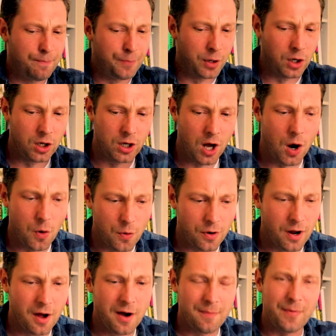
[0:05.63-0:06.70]

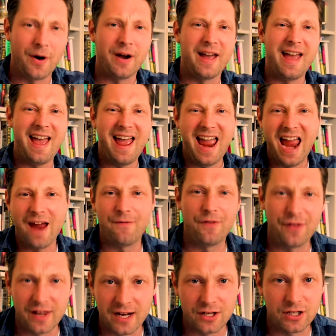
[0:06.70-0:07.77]
blown by
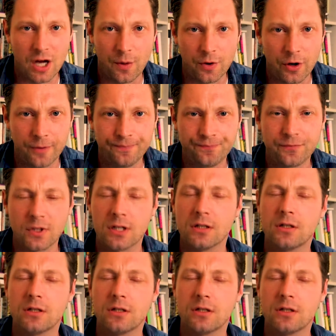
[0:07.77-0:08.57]
everything that's going on,